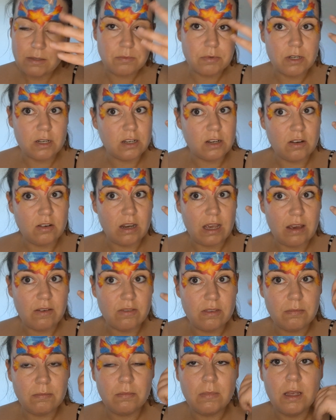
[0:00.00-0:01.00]
but I don't have
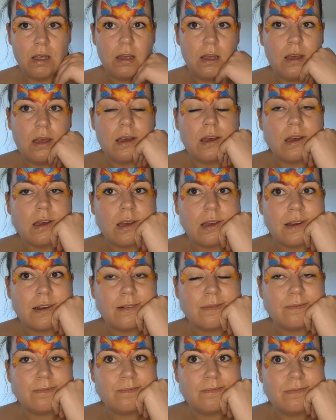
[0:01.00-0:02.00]

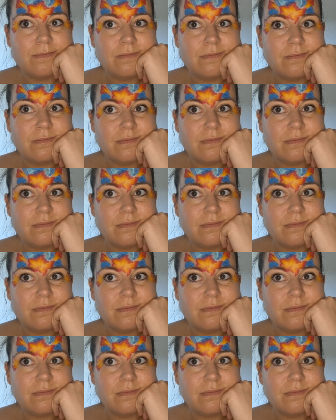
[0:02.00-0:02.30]
them.